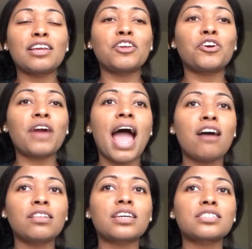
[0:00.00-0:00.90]
your
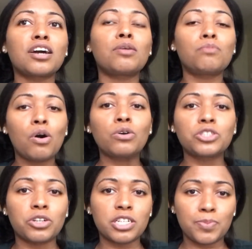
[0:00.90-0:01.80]
outlook is gonna
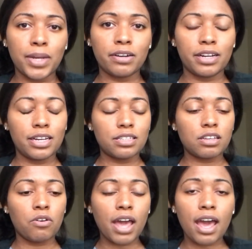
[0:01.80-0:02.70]
mold your experience,
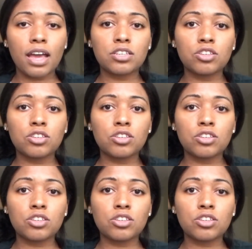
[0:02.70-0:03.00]
okay?